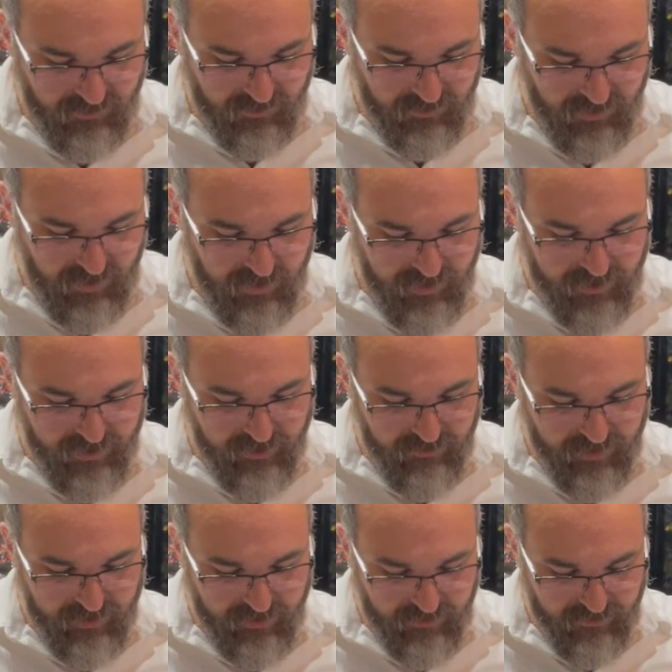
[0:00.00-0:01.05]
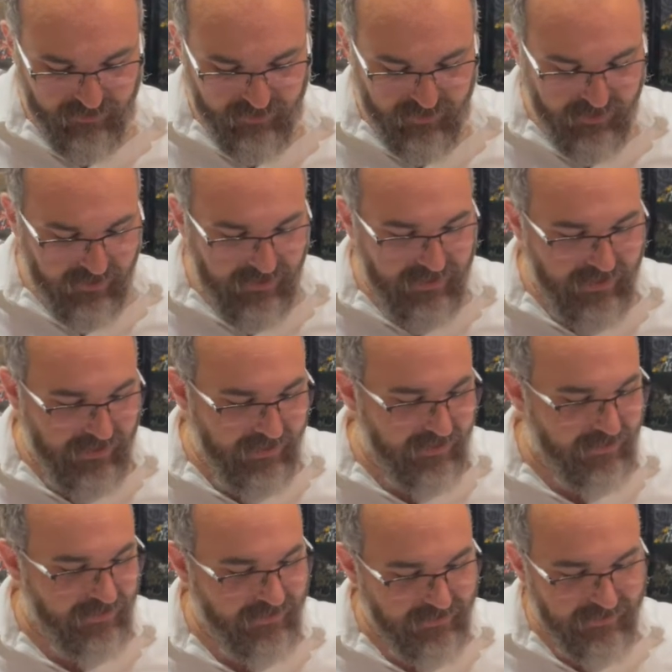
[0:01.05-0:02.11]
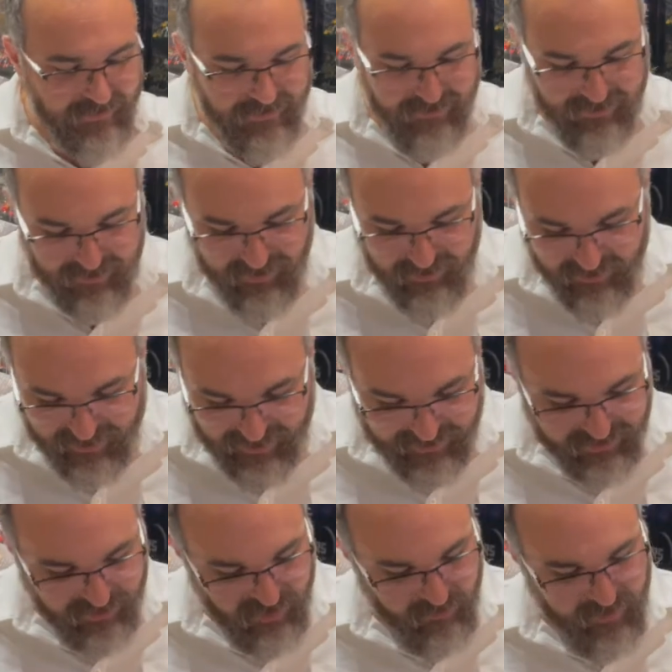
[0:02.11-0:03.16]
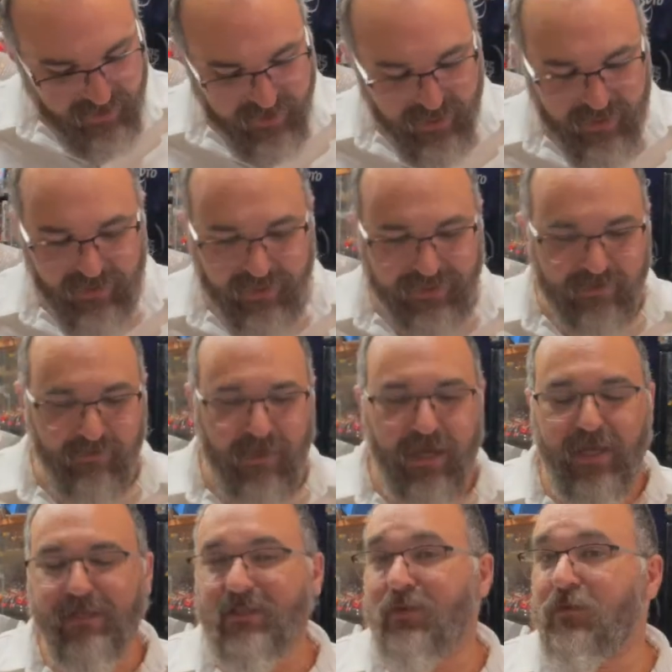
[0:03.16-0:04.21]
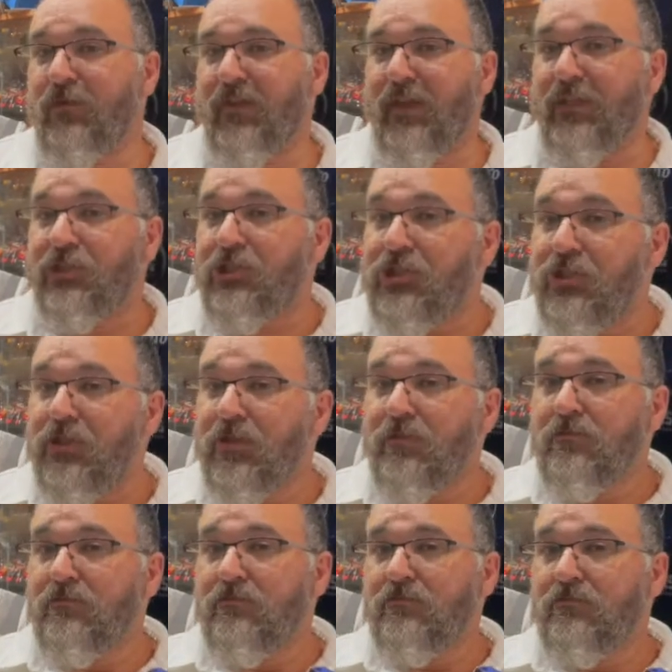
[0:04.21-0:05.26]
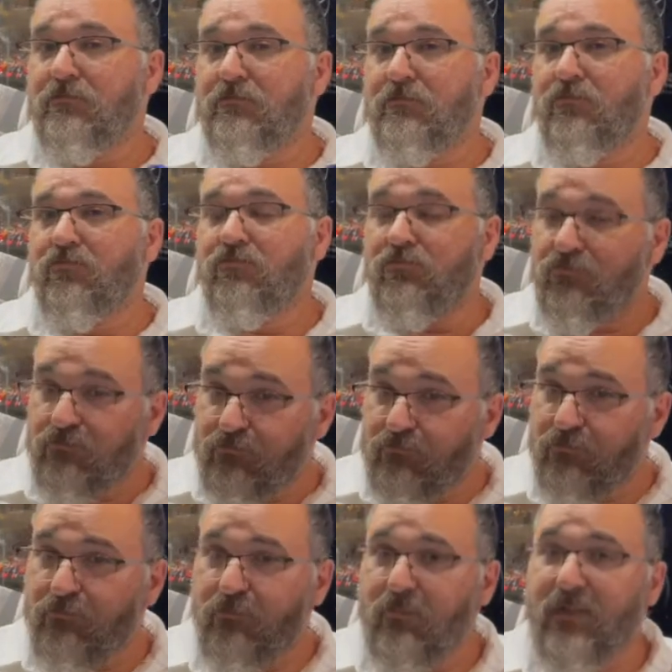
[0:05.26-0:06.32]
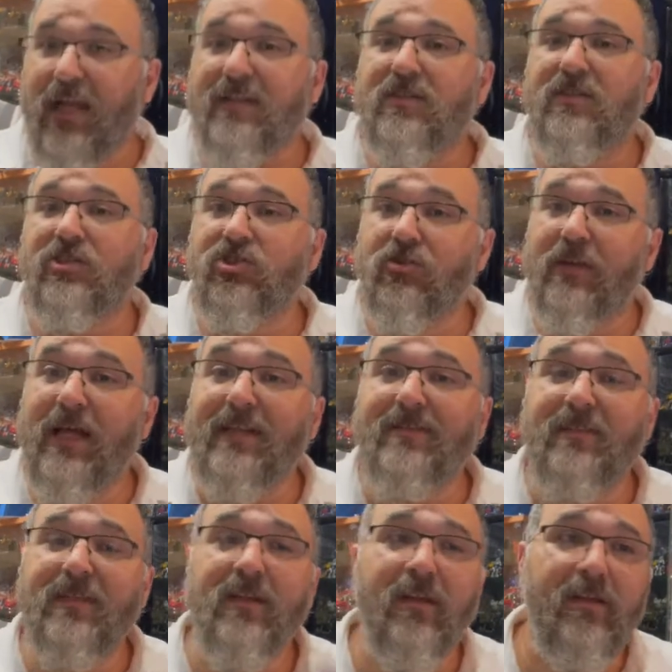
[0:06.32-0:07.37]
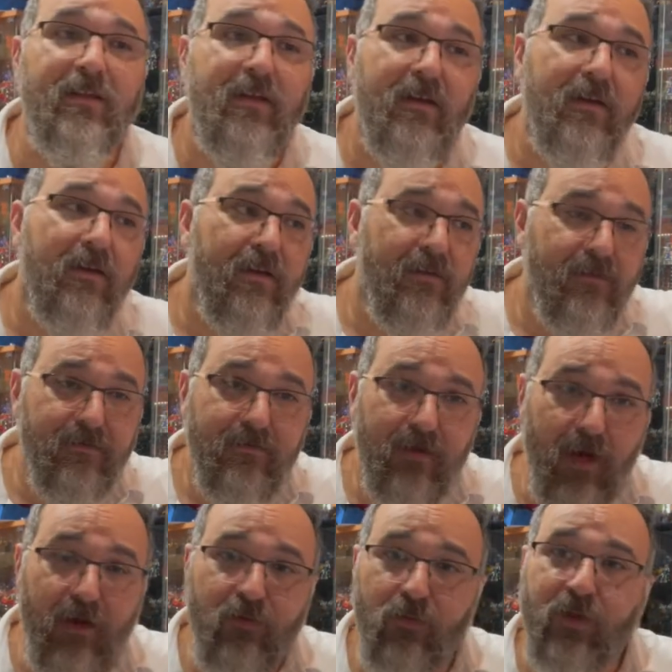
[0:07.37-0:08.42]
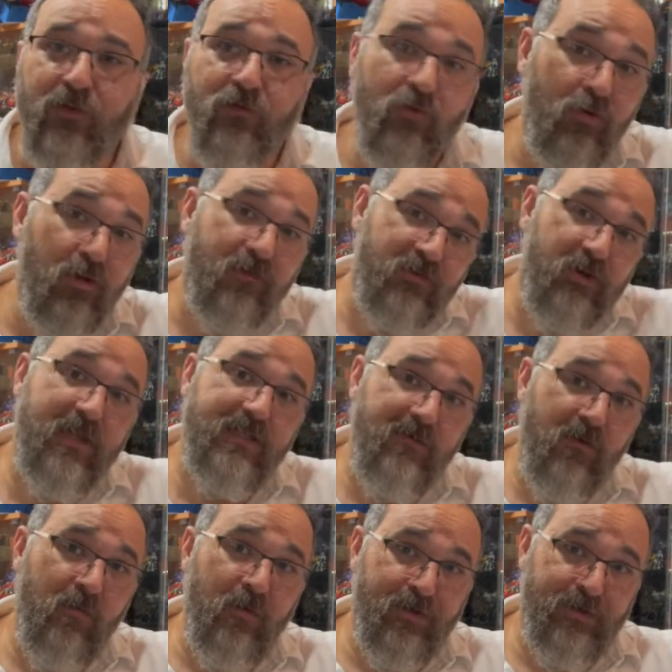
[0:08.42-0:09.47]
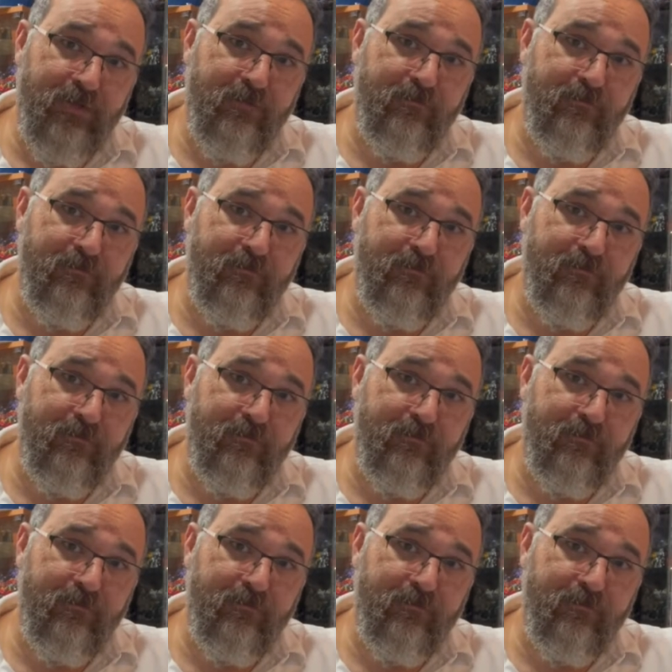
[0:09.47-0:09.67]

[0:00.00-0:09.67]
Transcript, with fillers: All right, here we go. Uh, you guys know me. I like to buy two of each. That's the that's the unwritten rule of Transformers.